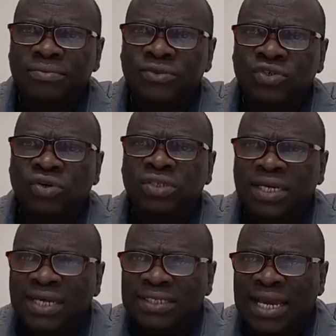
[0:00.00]
So
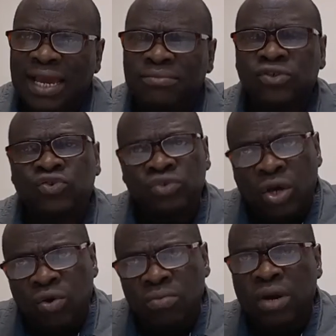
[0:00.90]
take your time, do
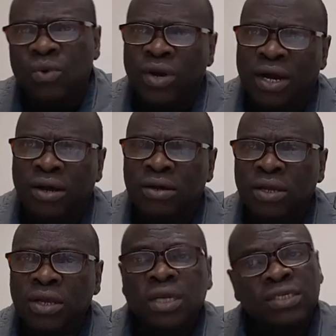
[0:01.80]
your homework well.
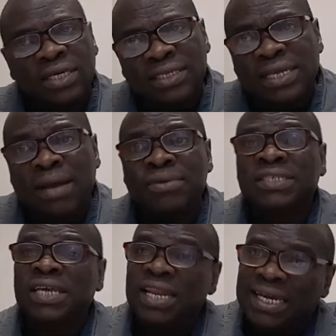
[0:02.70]
Take your time
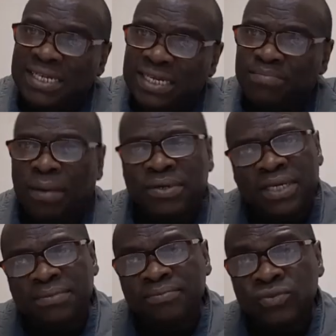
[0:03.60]
in selecting the
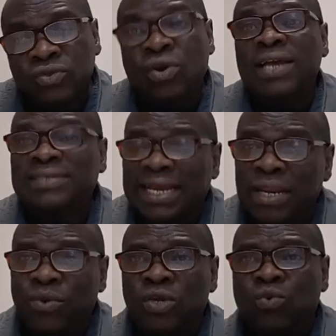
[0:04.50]
property. Know
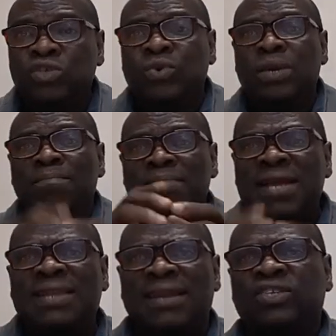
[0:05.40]
exactly what you want. So when you
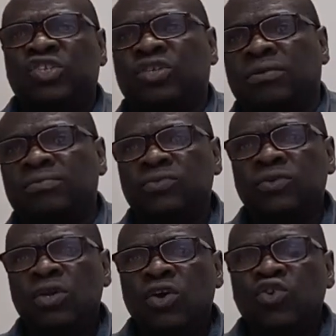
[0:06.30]
make that decision,
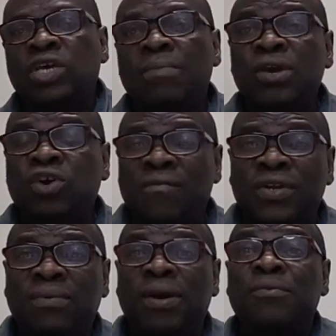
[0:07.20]
you can be
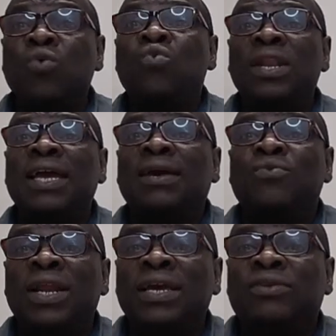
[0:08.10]
comfortable and be willing
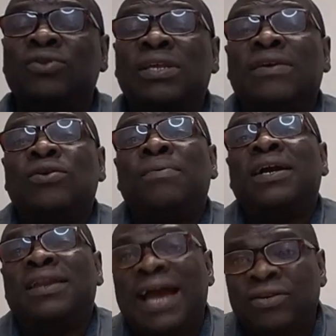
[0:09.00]
and ready. You'll
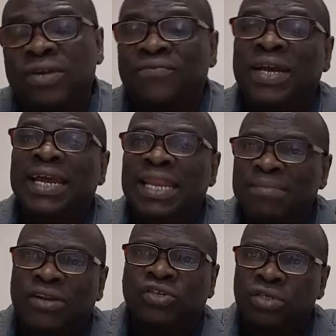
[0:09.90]
be glad to invite
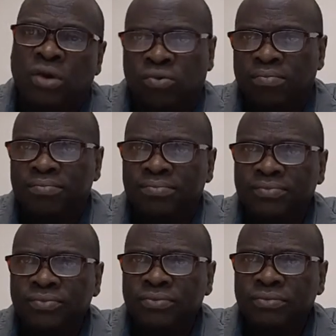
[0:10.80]
anybody to see your home.
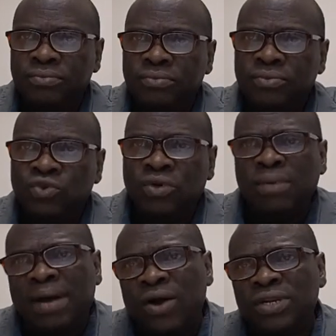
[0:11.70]
You want
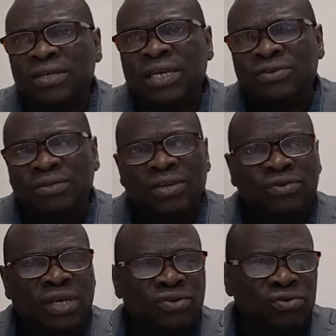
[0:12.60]
to buy a home, then
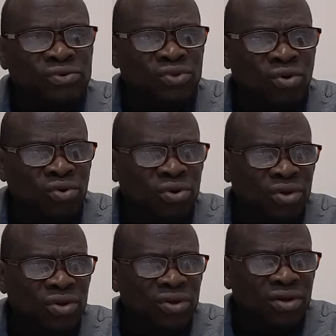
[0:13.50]
you
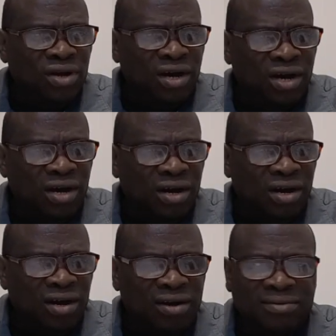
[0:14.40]
so
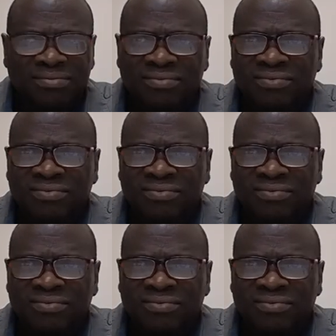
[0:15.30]
down